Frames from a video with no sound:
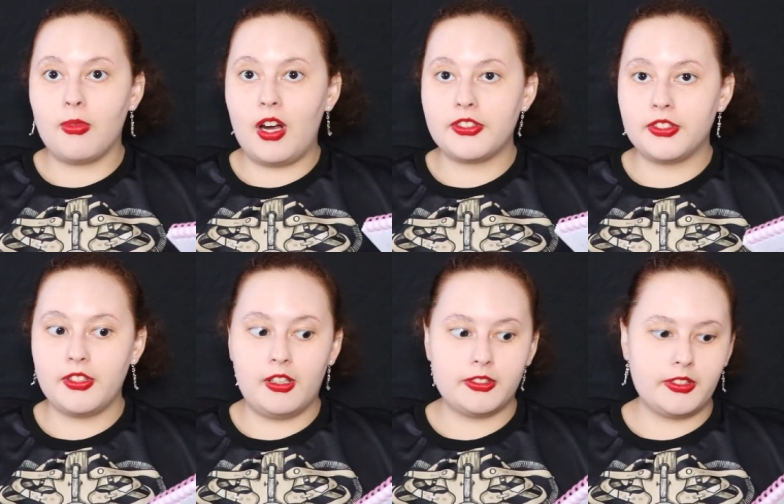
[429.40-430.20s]
Roger
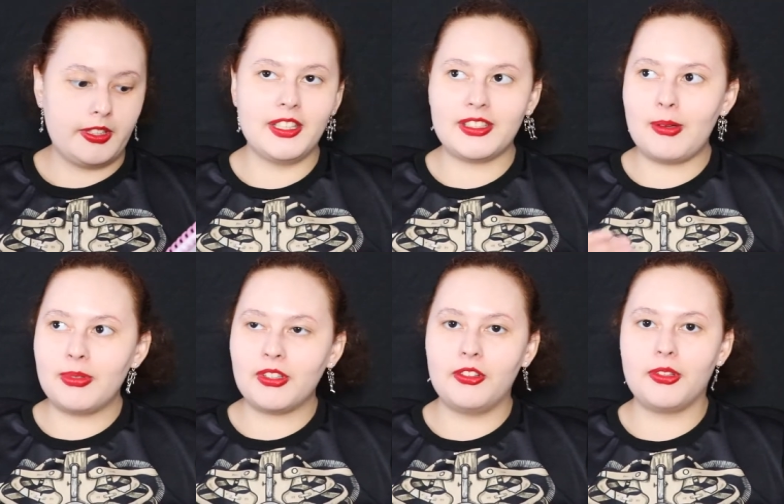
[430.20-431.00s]
Daltrey. This
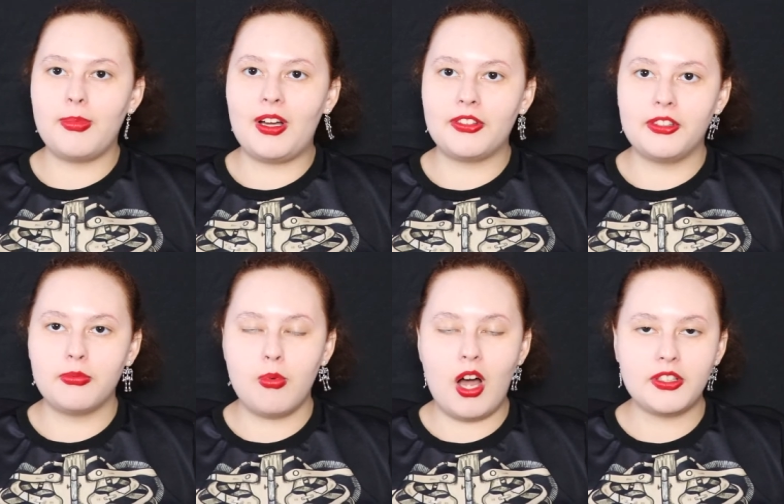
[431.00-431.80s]
episode is about
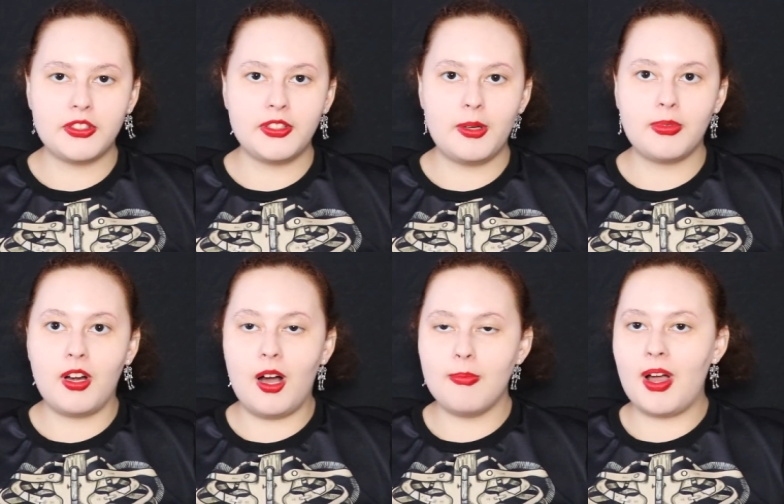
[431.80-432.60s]
this washed-up
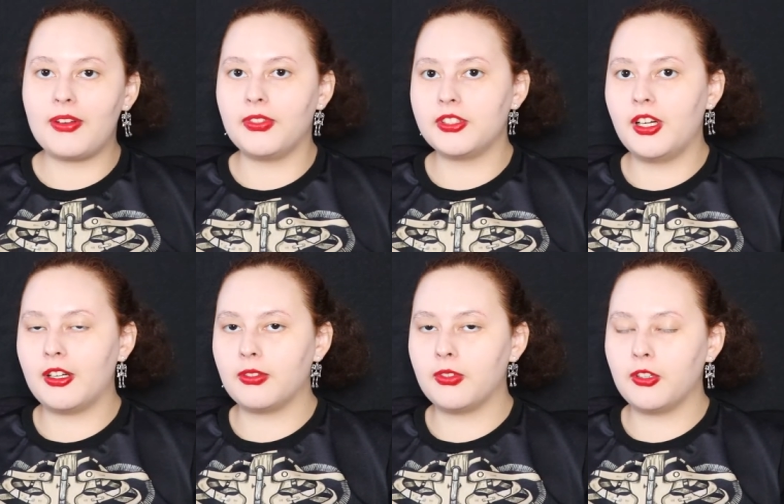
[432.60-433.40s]
combat
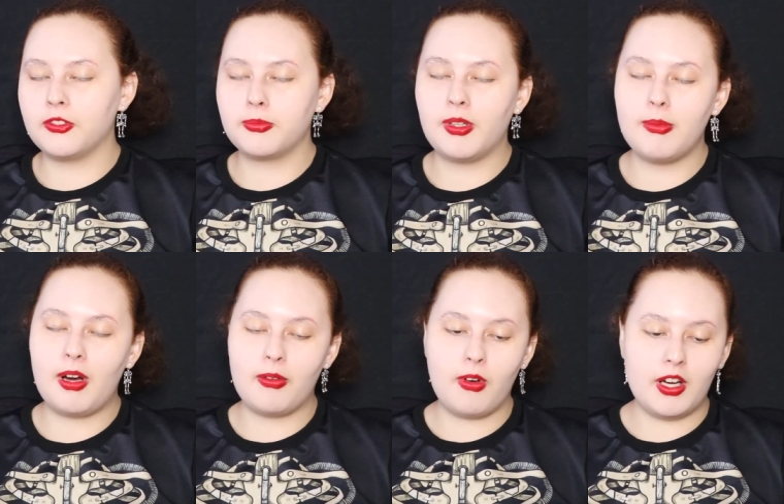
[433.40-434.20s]
photographer who's played
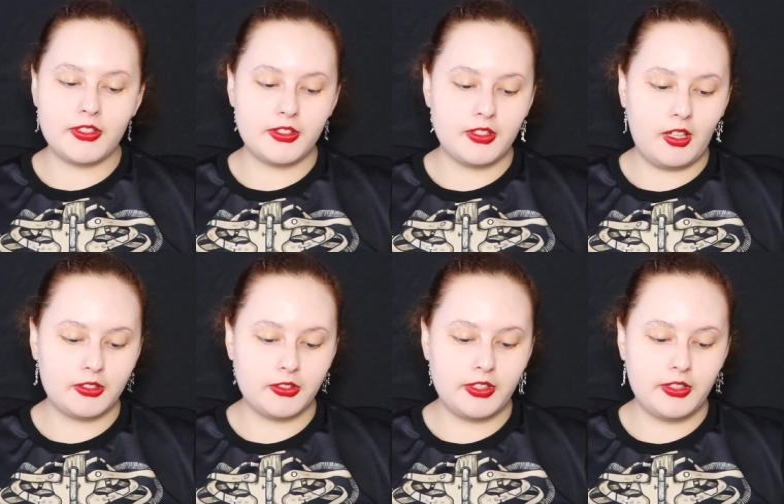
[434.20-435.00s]
by Roger
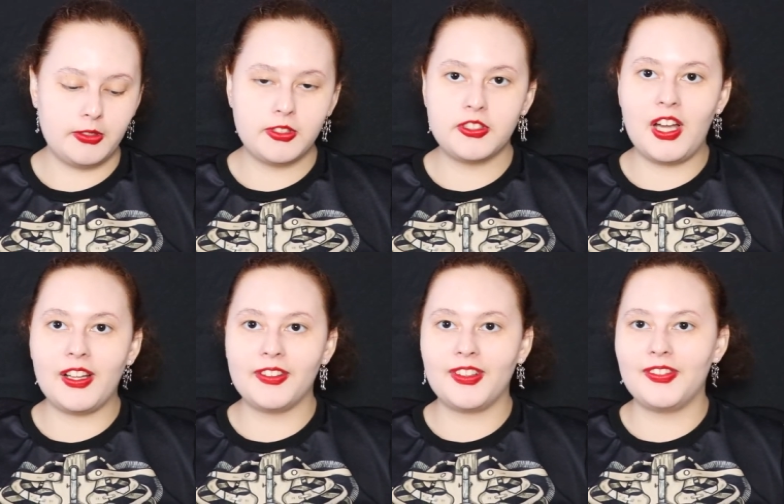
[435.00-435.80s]
Daltrey, who's
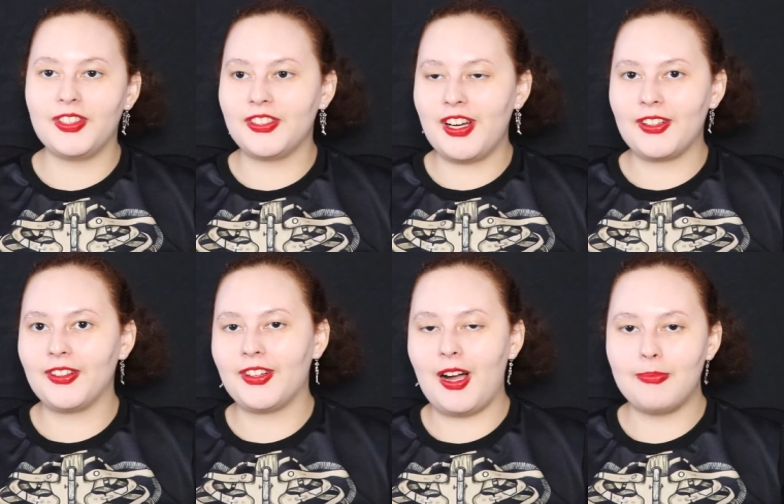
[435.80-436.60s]
jealous of his
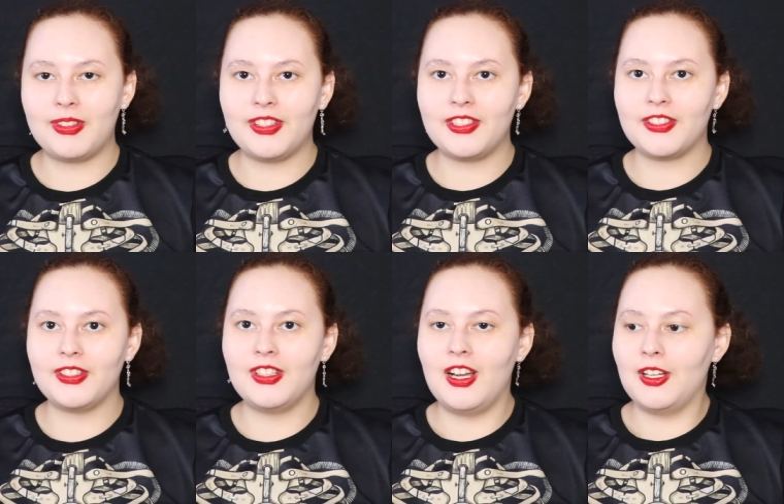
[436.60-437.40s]
younger
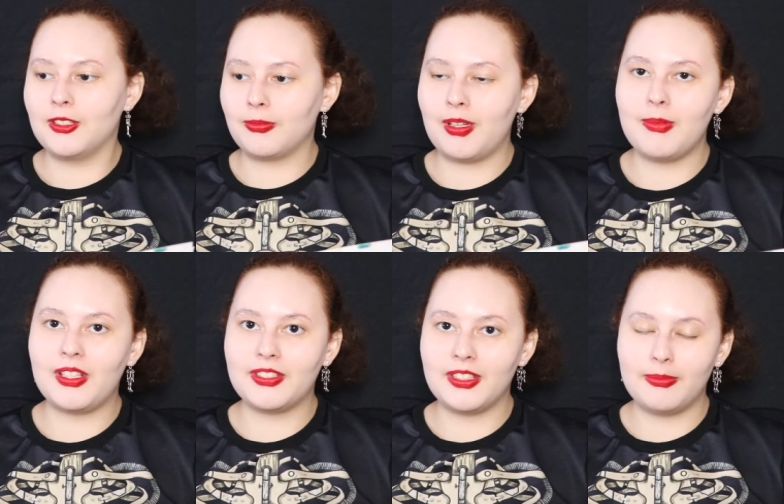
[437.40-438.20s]
competition, who's played
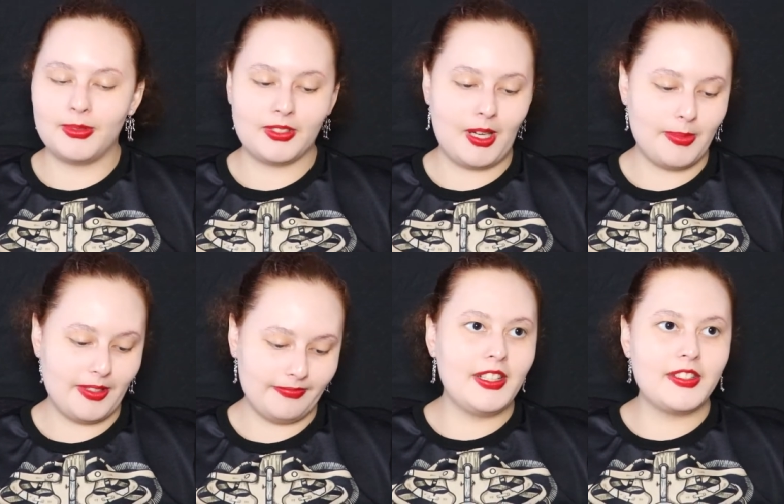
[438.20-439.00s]
by Steve
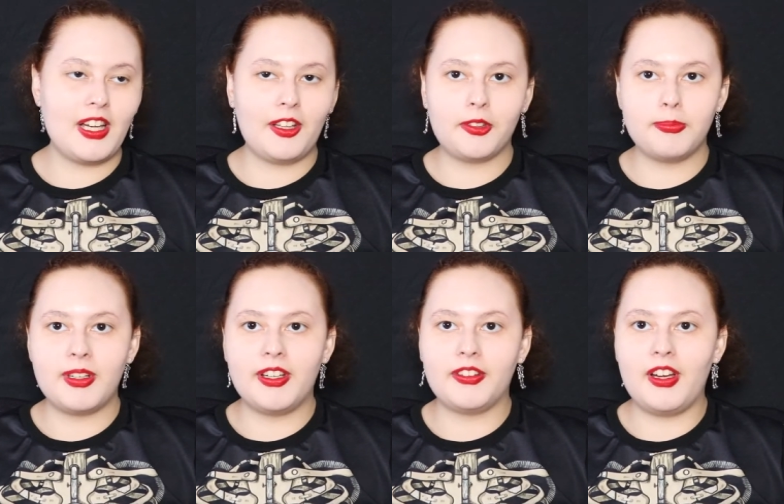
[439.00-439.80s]
Buscemi. And he's jealous
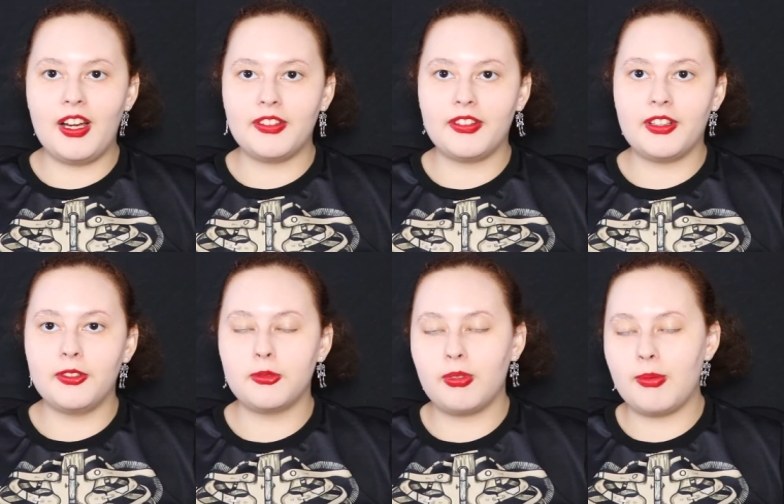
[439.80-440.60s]
because Isaac,
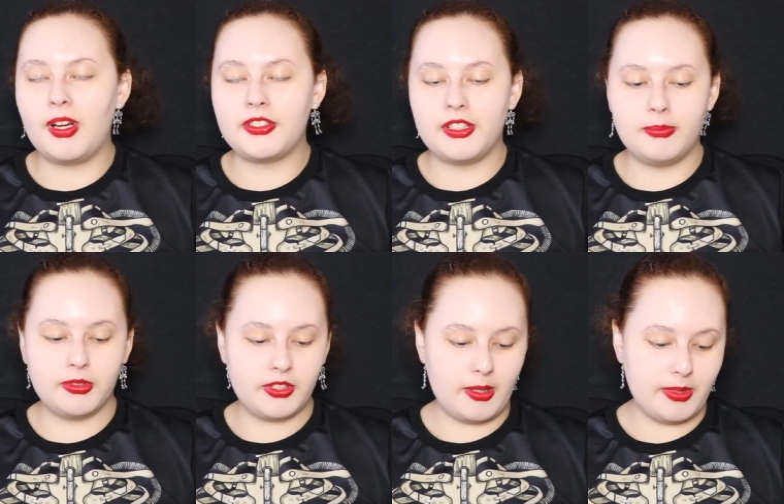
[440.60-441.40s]
who's played by Steve
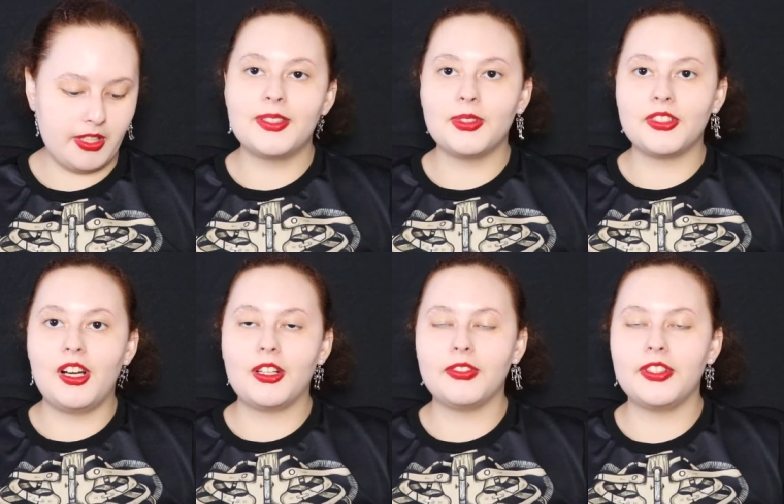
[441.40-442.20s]
Buscemi, his
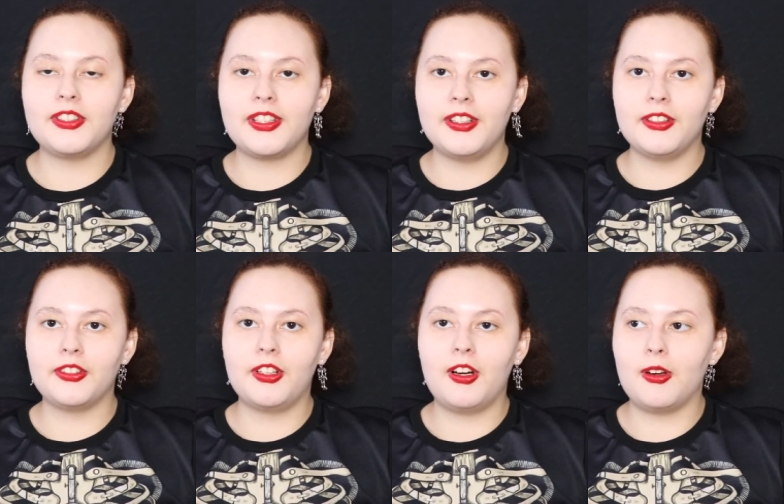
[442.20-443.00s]
photography
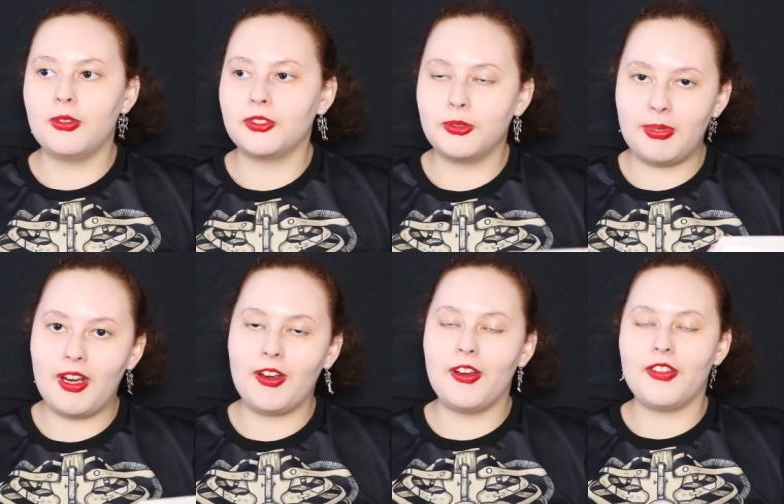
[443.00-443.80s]
skills are
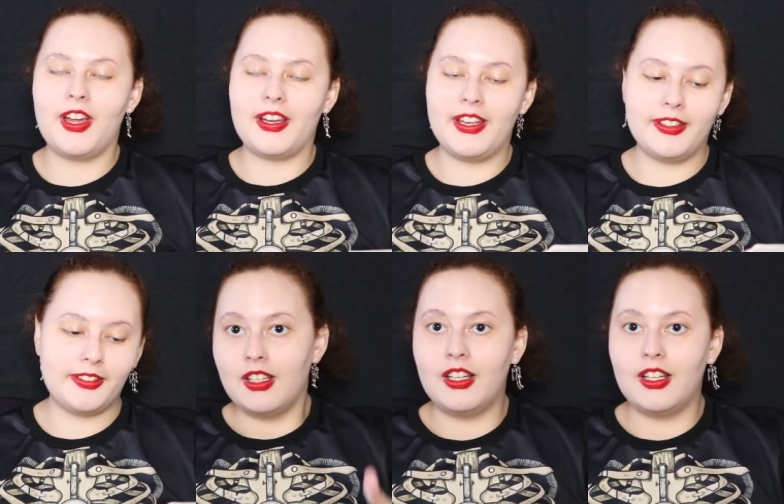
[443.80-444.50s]
superior than his.